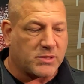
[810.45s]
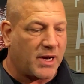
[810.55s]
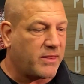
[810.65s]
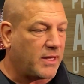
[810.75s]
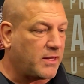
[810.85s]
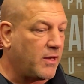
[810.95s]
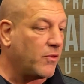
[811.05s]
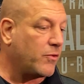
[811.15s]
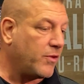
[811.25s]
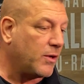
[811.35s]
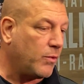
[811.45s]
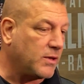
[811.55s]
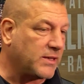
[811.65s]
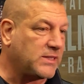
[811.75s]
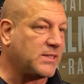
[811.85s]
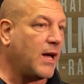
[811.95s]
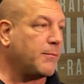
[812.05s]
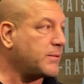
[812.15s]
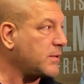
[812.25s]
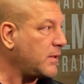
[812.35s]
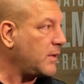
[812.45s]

And I think the other thing was I stopped